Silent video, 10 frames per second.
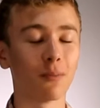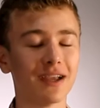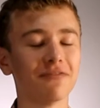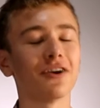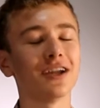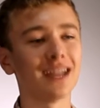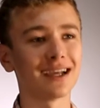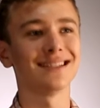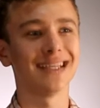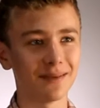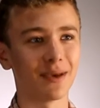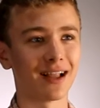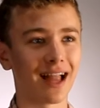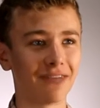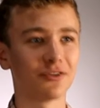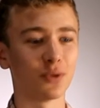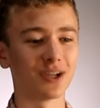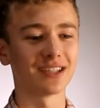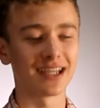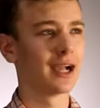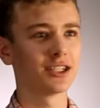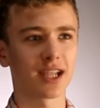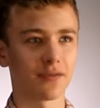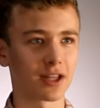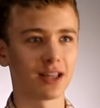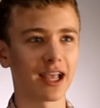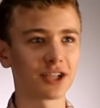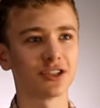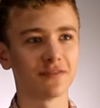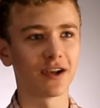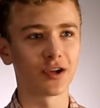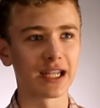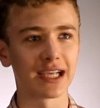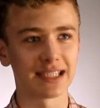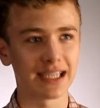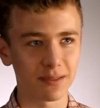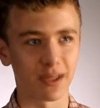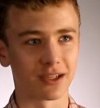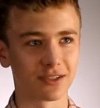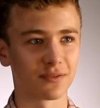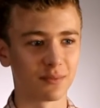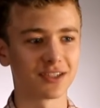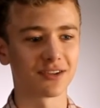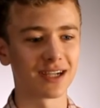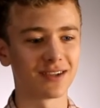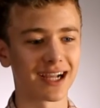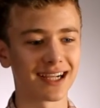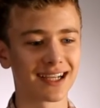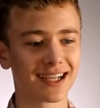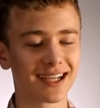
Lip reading: me a very nice email afterwards, and just have a collection of very nice emails from Mr. Enright.